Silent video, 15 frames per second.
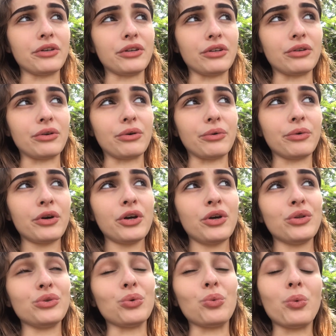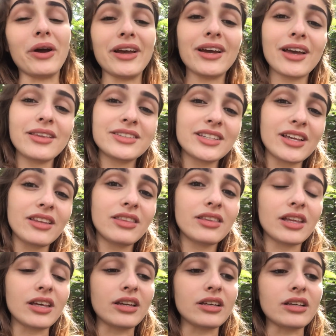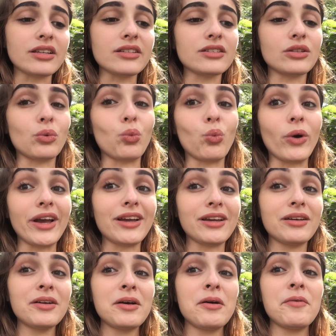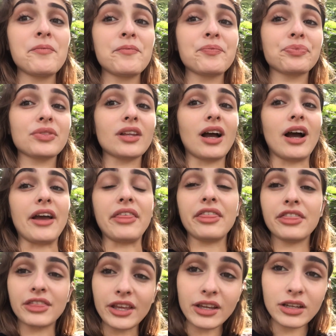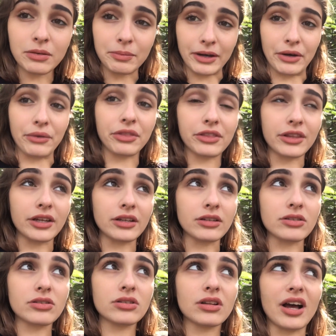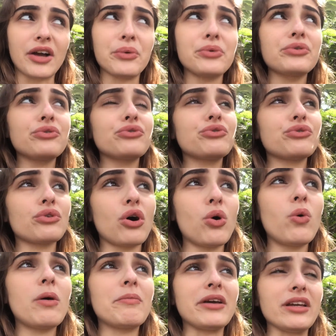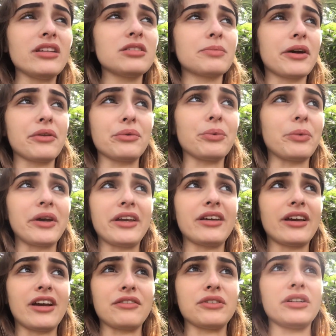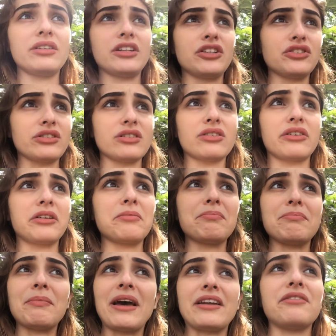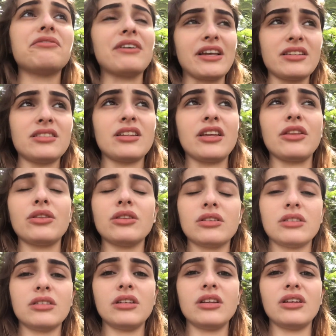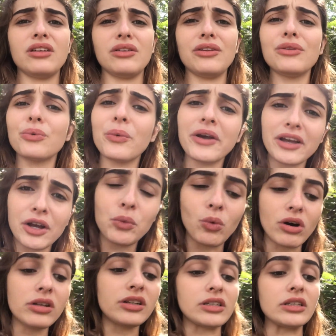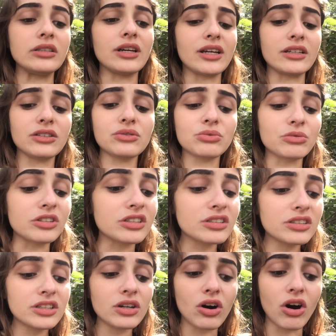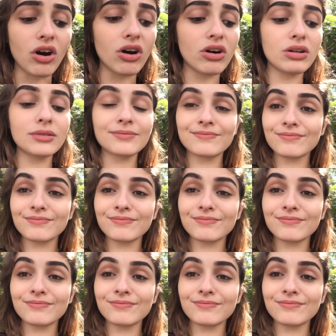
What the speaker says: you know, the way I say things, the way I think about things, I was so amazed by the way everything just started manifesting the way I wanted. And it's really all